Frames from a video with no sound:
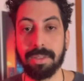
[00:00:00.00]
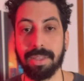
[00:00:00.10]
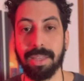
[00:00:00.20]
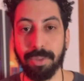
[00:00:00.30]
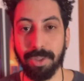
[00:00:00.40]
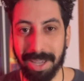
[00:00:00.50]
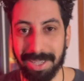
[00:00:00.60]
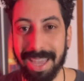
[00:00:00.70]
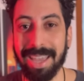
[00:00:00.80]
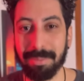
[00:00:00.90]
If you
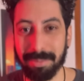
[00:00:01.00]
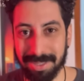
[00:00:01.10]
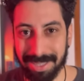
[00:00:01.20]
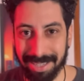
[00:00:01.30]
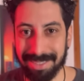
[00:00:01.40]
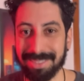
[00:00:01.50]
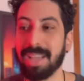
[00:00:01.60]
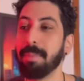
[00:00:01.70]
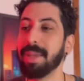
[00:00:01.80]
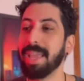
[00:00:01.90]
like games, like
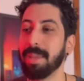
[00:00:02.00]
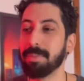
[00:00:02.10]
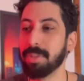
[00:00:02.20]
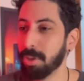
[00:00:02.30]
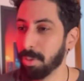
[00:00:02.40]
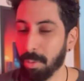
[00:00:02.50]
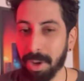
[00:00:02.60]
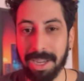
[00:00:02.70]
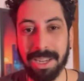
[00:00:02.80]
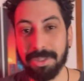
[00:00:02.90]
zombie games,
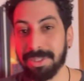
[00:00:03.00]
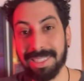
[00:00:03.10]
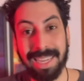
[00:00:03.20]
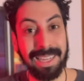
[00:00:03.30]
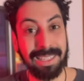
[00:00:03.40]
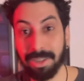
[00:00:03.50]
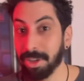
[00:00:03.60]
want to understand, are